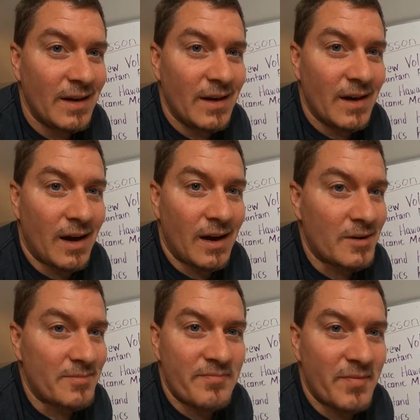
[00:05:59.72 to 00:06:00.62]

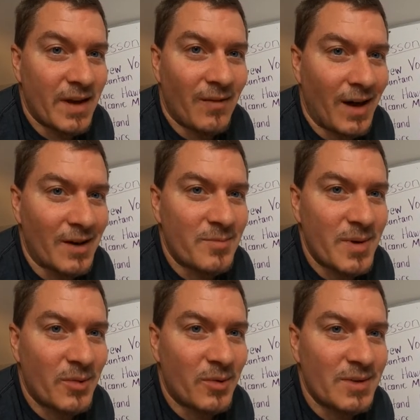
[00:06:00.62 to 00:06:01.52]
A lot of
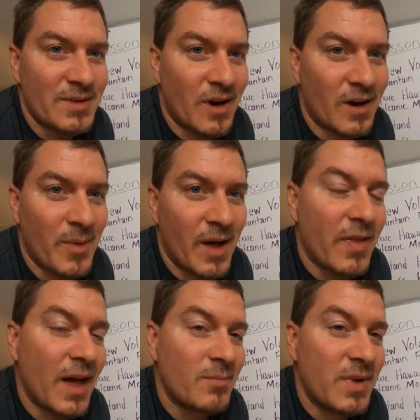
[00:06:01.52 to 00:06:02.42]
people talk about
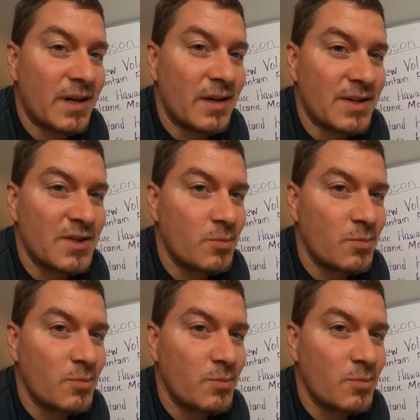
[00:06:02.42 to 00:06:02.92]
that being a super